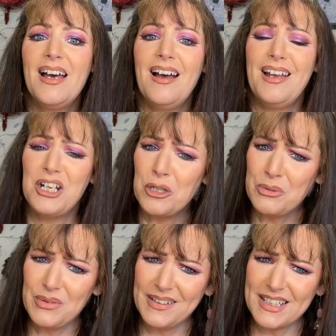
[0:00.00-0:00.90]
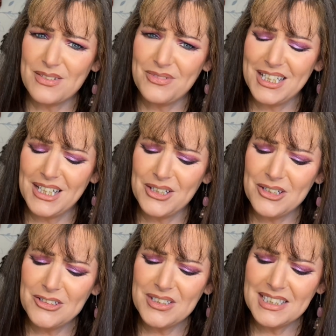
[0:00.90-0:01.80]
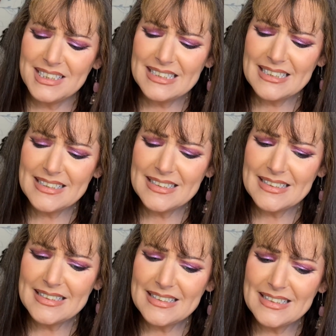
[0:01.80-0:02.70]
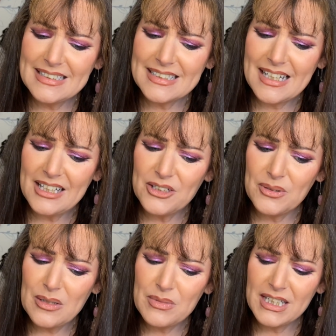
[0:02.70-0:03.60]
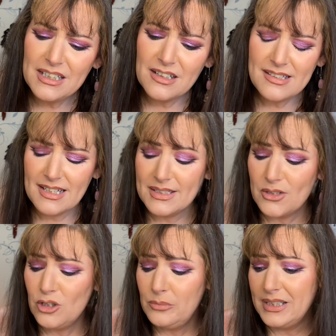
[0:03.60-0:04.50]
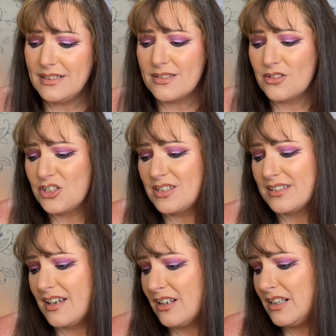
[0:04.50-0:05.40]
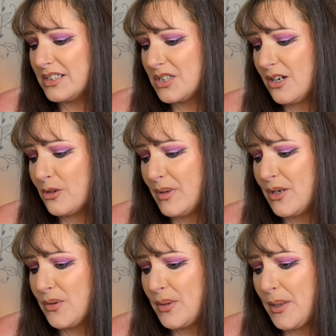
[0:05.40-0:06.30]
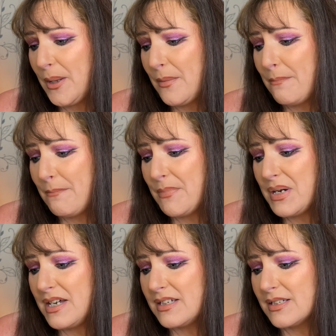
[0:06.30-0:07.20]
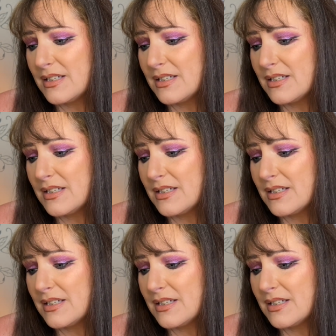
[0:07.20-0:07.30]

I hope you like this video. It's kind of rambly and nonsensical because there's just not a lot to talk about, but